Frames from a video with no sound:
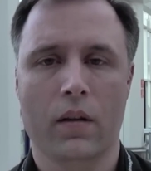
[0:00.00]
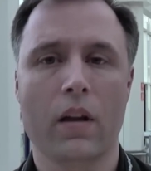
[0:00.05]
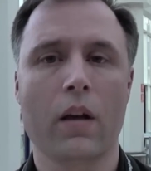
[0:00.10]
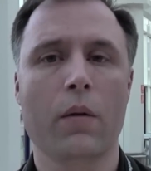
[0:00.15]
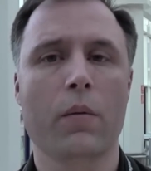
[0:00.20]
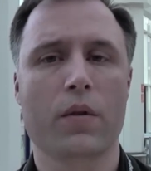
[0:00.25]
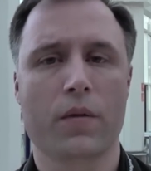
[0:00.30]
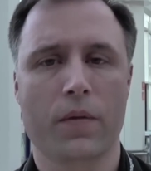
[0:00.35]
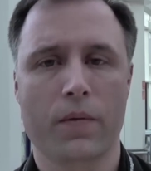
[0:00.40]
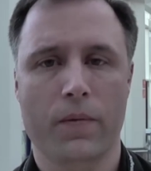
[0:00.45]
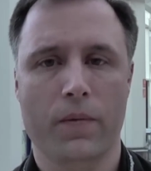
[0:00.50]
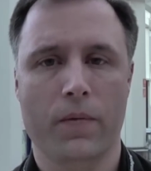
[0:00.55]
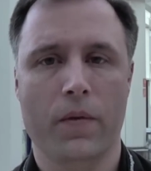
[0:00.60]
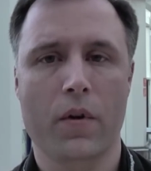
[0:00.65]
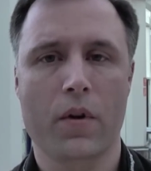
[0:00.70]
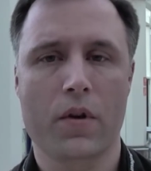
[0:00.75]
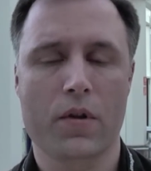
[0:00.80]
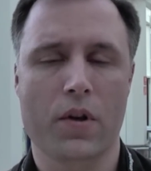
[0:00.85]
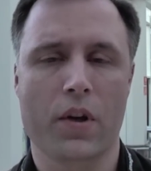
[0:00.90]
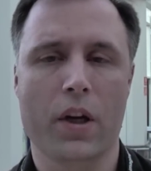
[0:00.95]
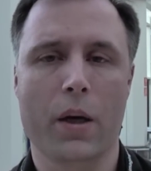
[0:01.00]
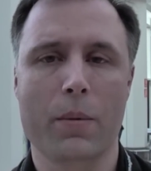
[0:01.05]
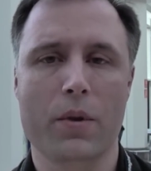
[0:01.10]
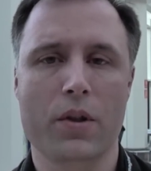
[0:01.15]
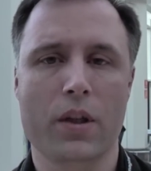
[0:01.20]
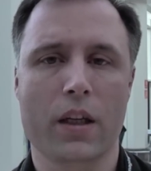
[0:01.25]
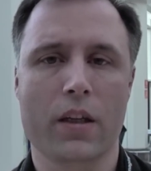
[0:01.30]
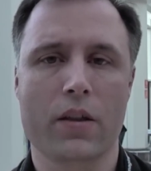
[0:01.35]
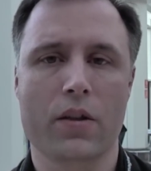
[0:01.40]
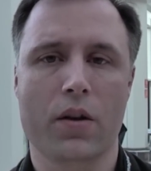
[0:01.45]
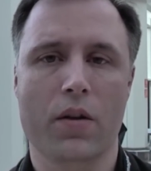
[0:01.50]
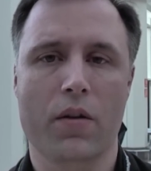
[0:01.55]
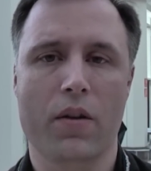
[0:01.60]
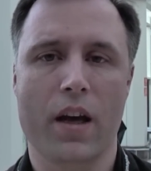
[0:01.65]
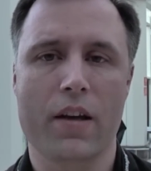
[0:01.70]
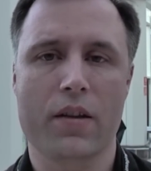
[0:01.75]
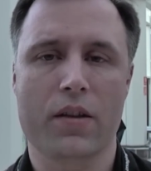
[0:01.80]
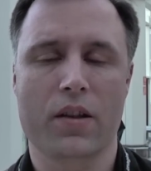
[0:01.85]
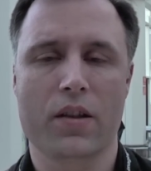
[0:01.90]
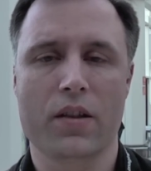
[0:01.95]
That was Focus on Imaging
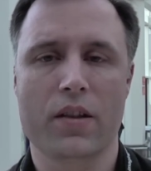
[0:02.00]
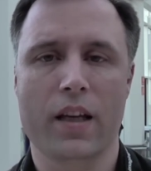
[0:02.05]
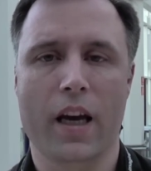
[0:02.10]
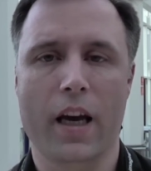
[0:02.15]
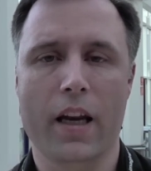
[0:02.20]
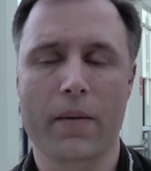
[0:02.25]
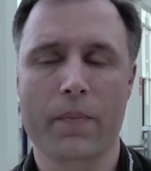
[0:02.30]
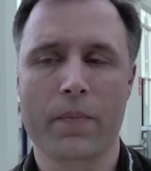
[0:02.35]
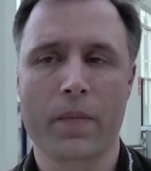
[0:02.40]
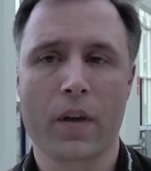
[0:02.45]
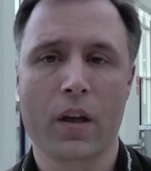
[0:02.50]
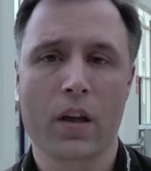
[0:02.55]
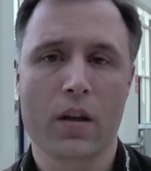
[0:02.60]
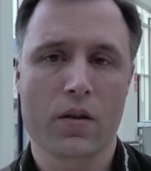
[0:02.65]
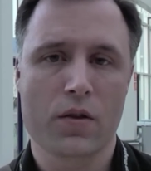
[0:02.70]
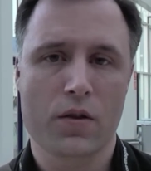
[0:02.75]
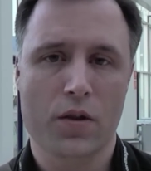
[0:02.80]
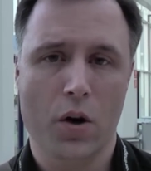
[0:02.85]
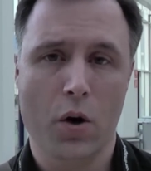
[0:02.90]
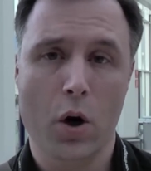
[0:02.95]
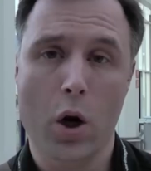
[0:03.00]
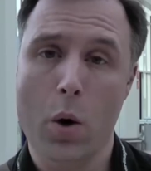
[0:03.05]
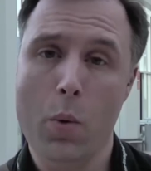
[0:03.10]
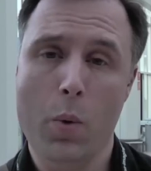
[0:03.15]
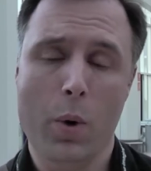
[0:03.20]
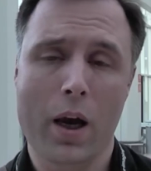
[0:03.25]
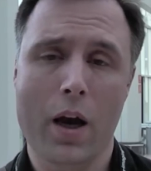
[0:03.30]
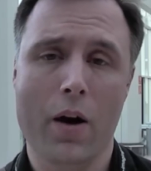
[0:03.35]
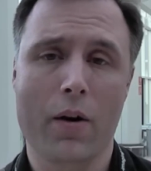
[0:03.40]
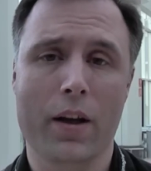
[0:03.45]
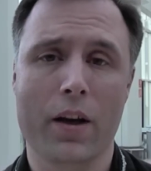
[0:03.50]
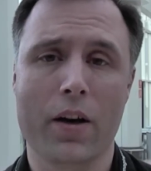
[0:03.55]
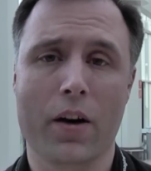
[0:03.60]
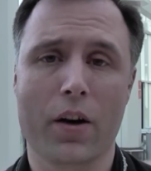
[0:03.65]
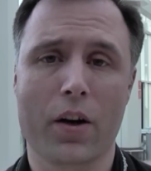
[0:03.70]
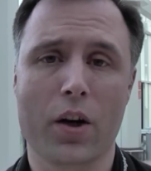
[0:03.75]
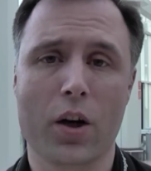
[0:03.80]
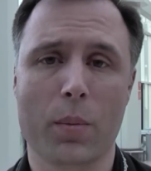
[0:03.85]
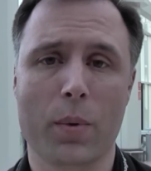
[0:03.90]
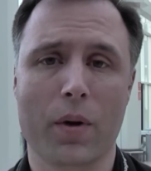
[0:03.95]
2010. Sorry we only
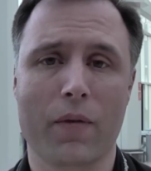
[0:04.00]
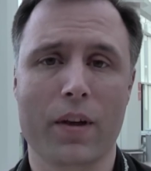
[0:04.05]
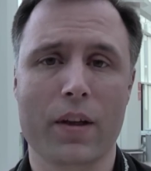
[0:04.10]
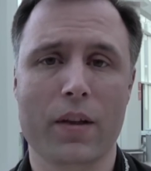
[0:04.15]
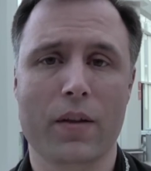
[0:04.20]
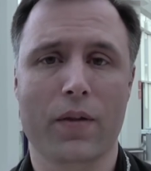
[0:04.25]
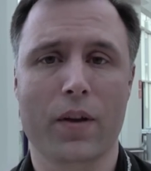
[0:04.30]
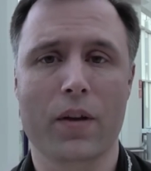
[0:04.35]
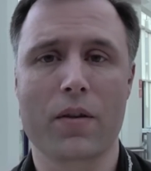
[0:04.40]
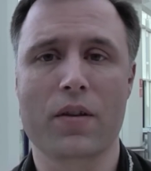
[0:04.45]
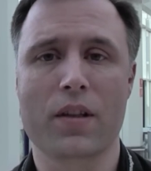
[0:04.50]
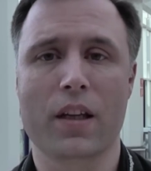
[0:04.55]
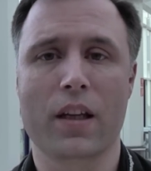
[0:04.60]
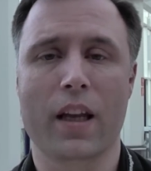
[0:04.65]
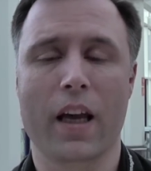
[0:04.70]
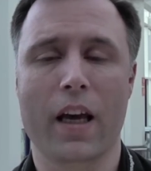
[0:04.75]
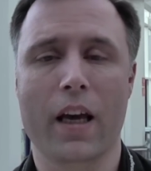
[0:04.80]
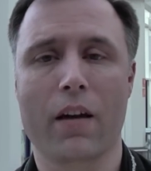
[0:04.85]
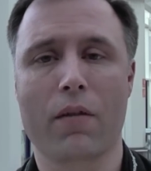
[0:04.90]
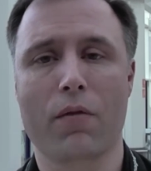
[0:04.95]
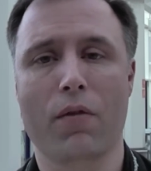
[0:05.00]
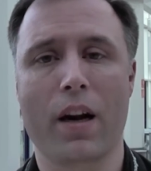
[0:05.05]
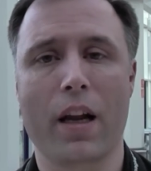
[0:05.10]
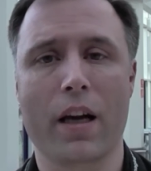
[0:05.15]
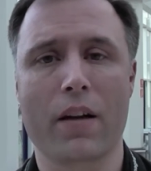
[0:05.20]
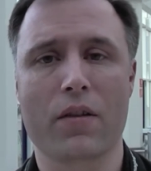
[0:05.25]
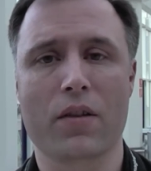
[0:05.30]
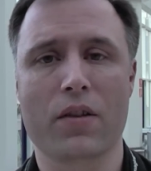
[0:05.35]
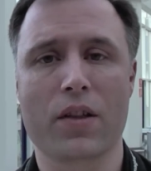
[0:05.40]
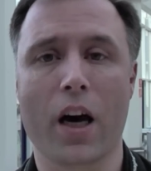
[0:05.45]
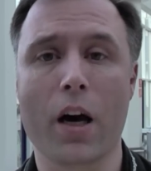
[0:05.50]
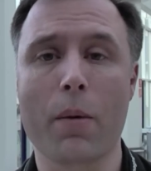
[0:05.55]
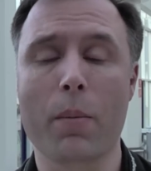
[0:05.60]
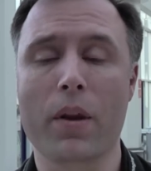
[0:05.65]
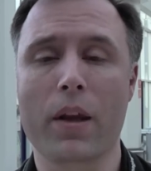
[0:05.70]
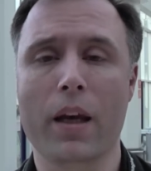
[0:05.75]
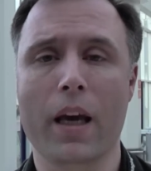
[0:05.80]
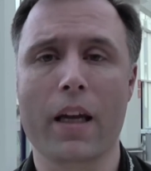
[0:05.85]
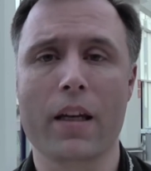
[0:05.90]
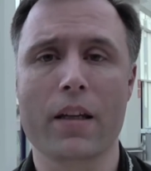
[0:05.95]
got a couple of interviews in there and ran out of time
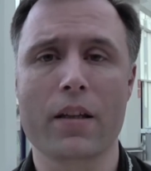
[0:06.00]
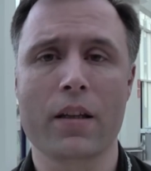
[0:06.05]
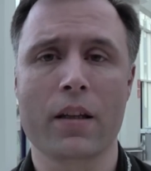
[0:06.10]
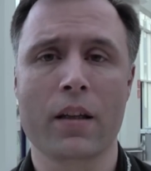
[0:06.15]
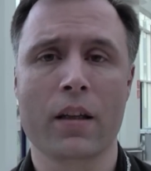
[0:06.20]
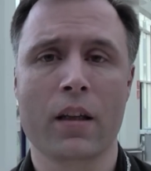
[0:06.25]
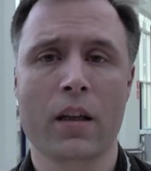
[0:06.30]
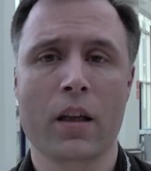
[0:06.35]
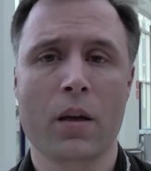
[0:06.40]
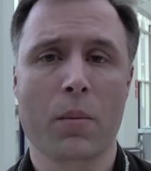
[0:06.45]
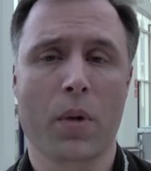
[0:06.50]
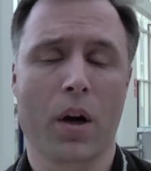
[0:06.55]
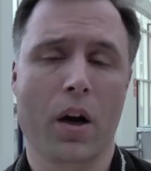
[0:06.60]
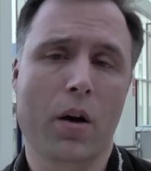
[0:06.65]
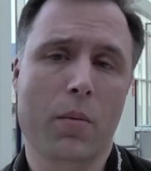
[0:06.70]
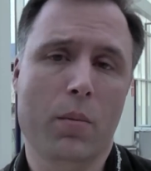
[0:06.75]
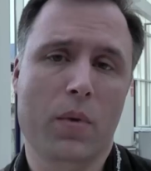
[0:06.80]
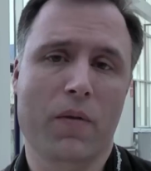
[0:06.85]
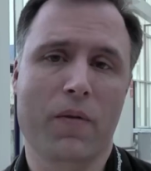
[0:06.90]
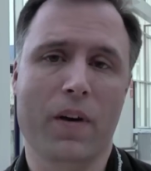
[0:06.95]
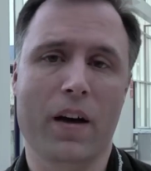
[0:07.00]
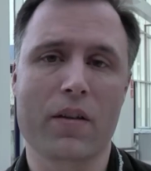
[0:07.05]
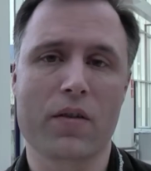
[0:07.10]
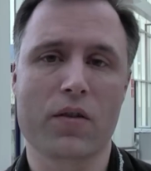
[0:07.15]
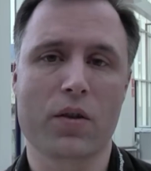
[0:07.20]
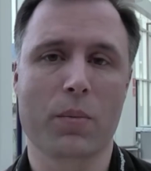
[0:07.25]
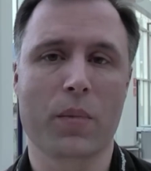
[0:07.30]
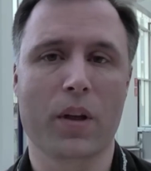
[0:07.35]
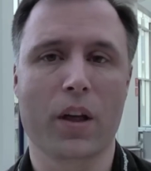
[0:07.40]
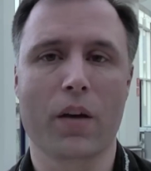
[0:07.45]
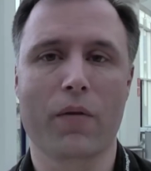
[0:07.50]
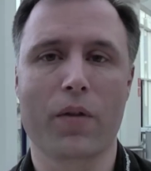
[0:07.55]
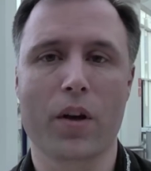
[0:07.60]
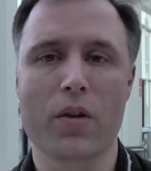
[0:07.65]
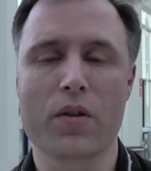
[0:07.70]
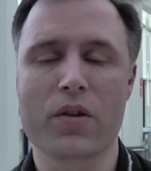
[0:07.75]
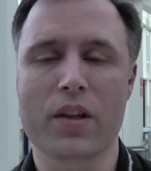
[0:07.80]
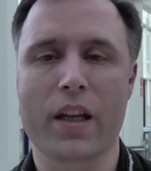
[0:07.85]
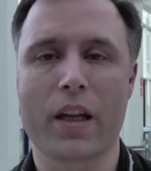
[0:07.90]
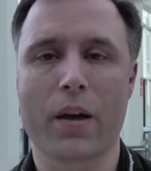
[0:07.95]
at the end, but I hope you found something of
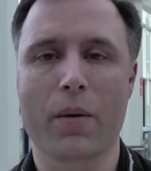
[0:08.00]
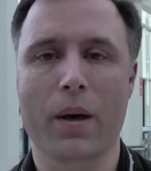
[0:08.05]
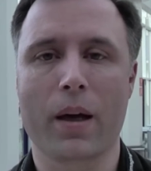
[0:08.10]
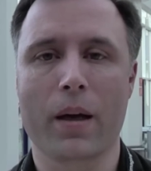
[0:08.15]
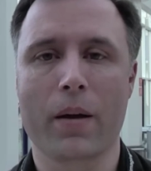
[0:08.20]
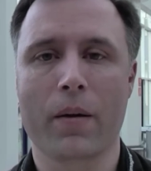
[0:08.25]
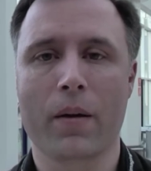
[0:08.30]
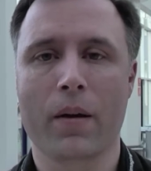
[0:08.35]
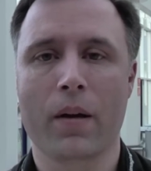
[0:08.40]
use anyway.